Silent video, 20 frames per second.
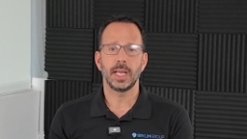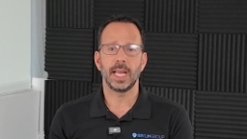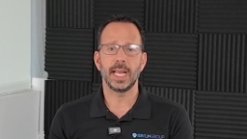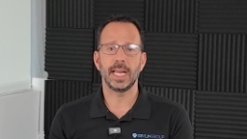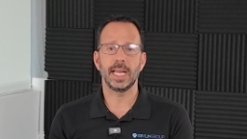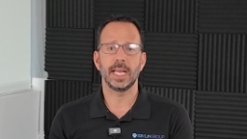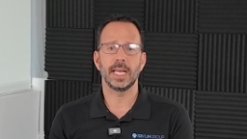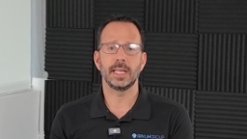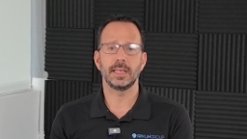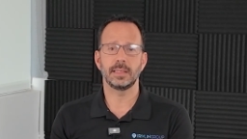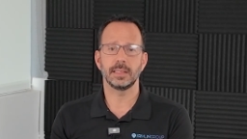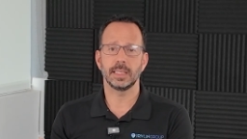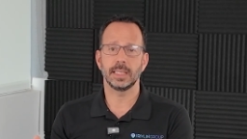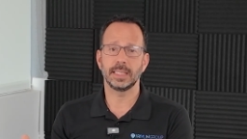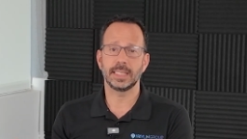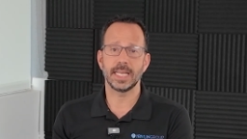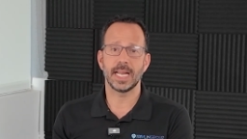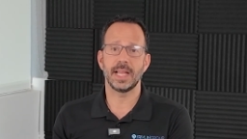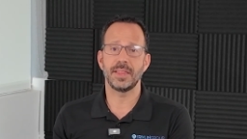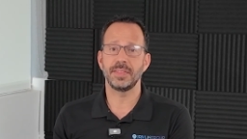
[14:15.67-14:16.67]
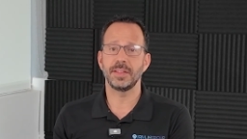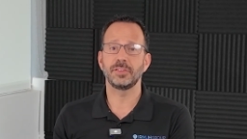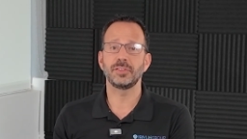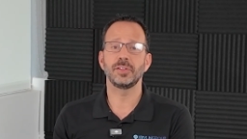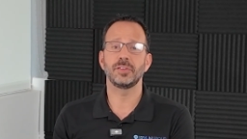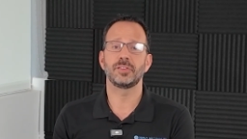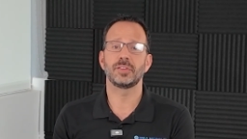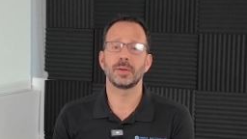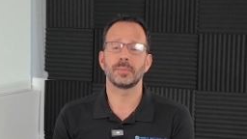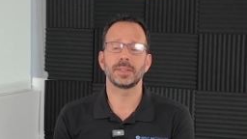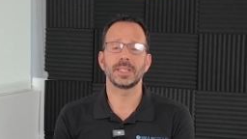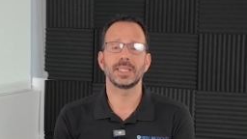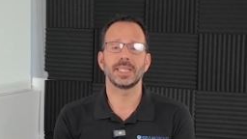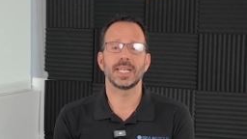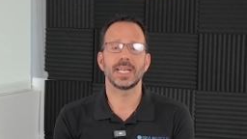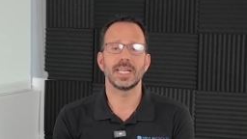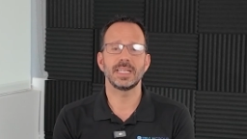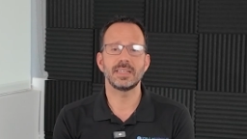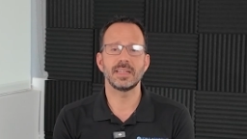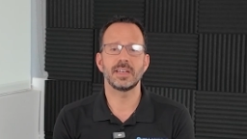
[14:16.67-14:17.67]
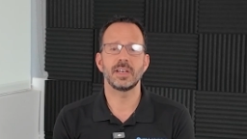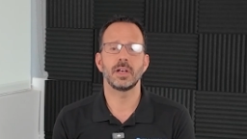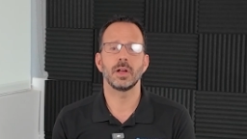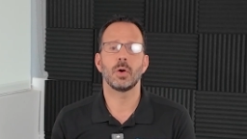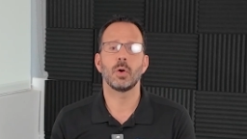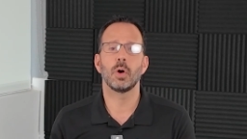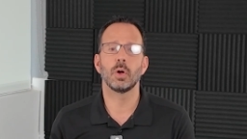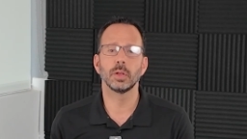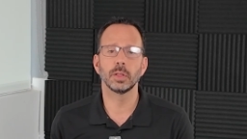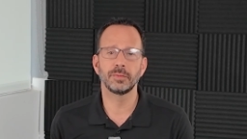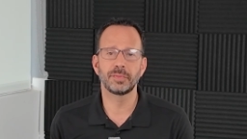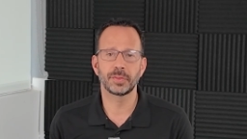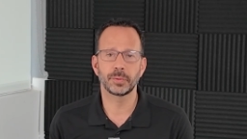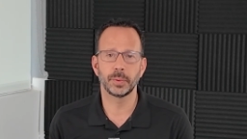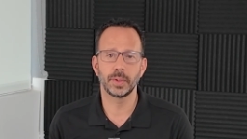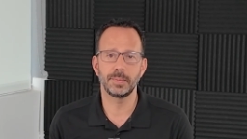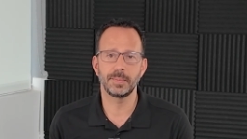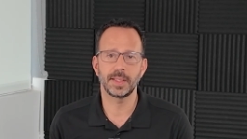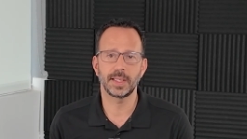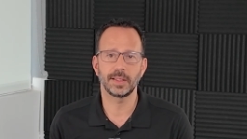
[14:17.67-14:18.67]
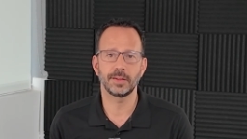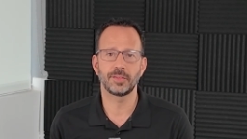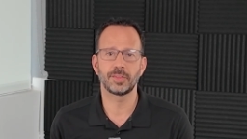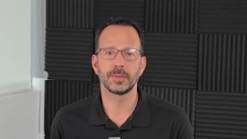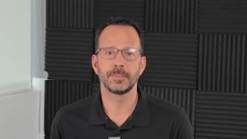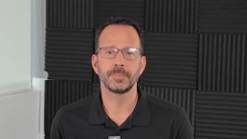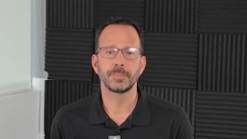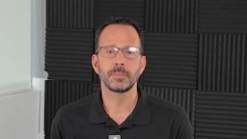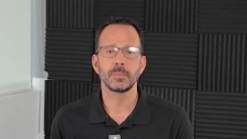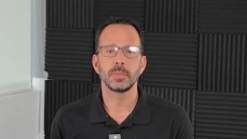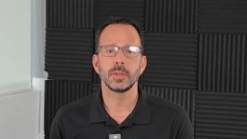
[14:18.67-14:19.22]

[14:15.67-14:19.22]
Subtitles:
And again, this is something that I did in all of 3 minutes.